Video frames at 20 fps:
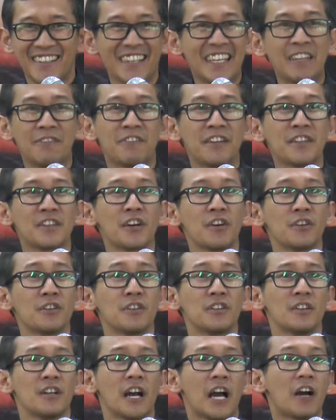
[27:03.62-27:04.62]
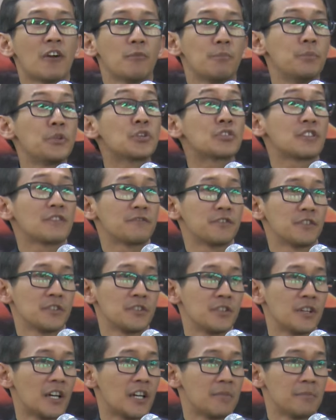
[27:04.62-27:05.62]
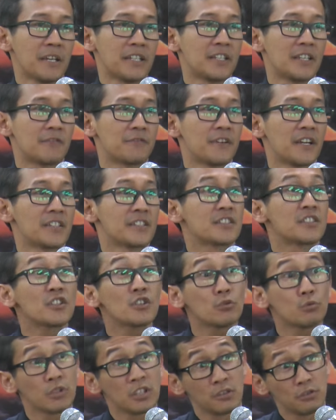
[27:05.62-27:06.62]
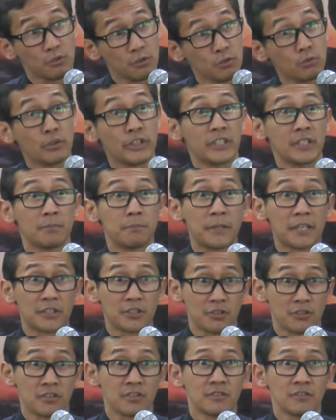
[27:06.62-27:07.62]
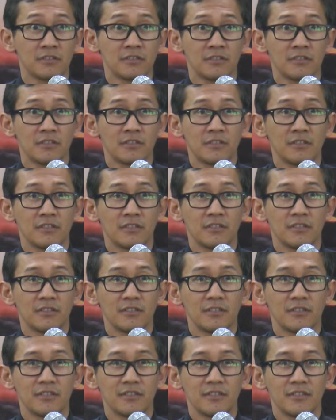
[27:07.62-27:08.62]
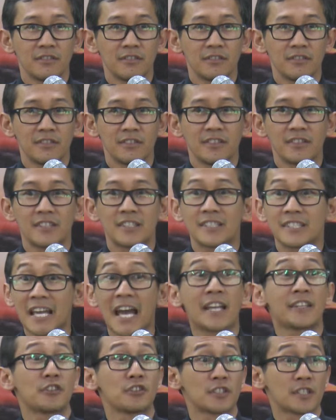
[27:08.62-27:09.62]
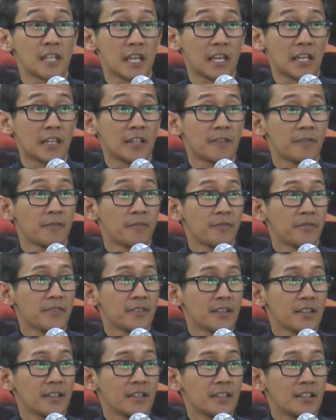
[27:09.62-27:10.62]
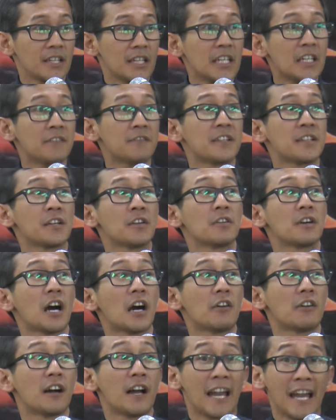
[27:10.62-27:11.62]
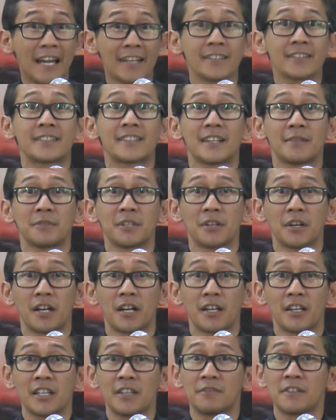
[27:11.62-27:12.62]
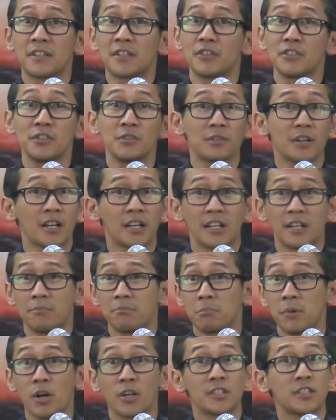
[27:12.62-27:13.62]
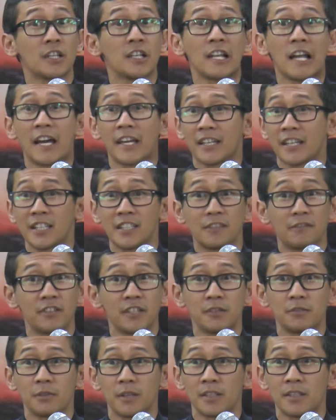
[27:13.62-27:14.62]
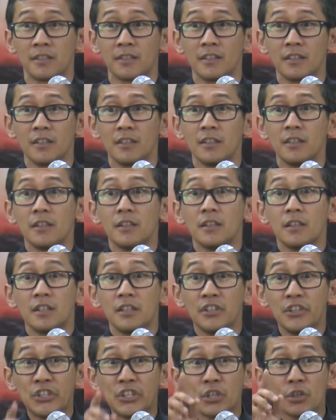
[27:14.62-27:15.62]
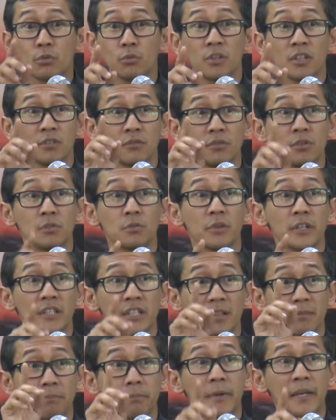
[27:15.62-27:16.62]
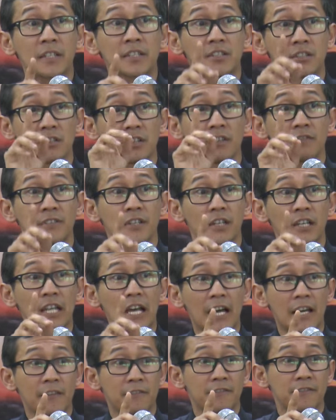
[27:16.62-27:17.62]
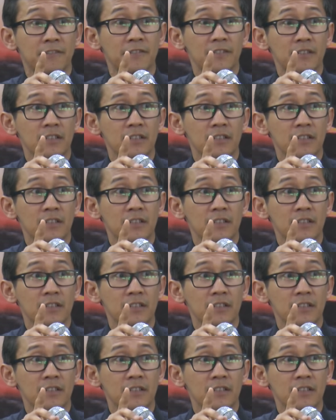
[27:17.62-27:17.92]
even though how beautiful you are, my dear friends, you will ruin the picture. Sad to say, even though how handsome you are, even though you are a model like individual, you will ruin the picture of your life